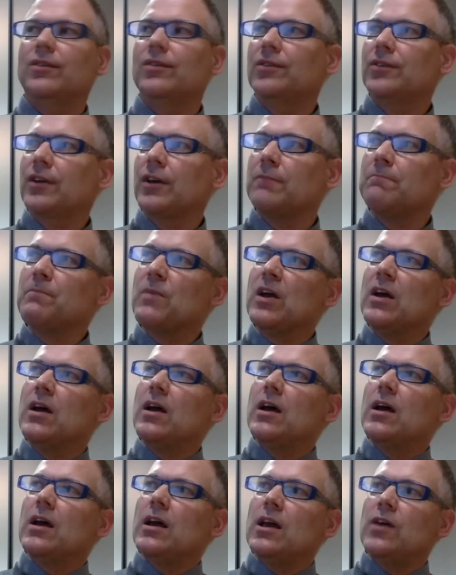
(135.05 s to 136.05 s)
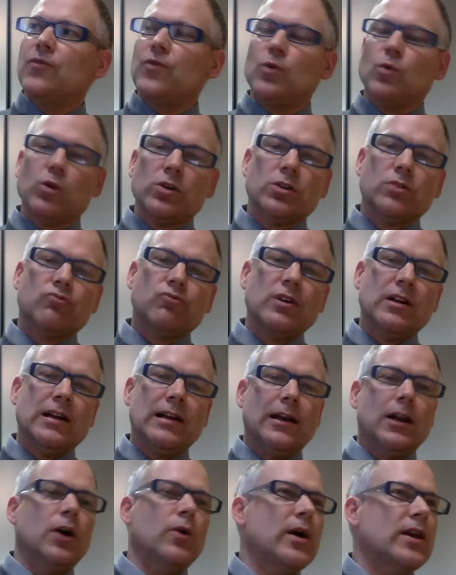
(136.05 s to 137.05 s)
So if you want a really
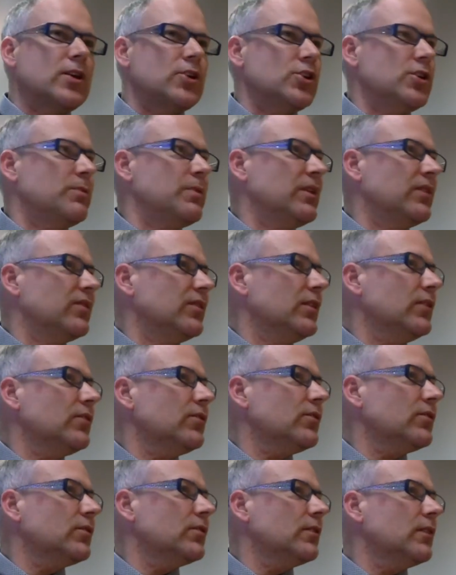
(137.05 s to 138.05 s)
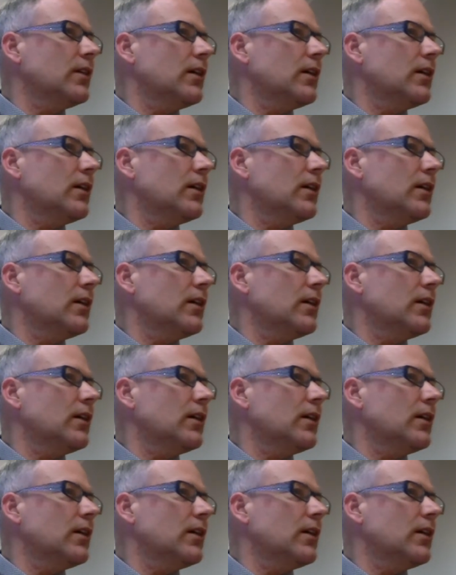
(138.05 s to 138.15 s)
low energy business,